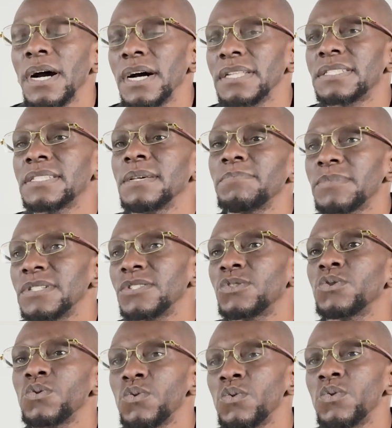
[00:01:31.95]
attempting
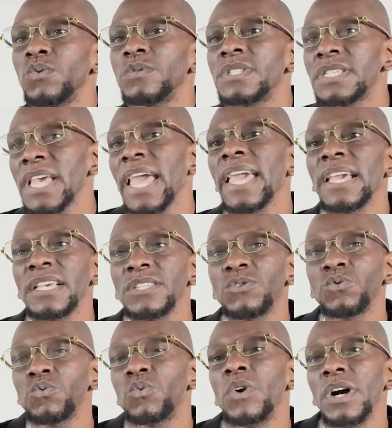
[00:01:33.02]
to
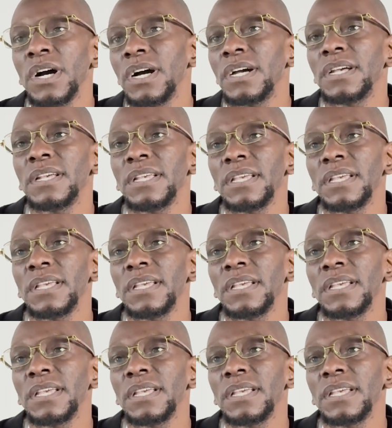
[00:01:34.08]
change what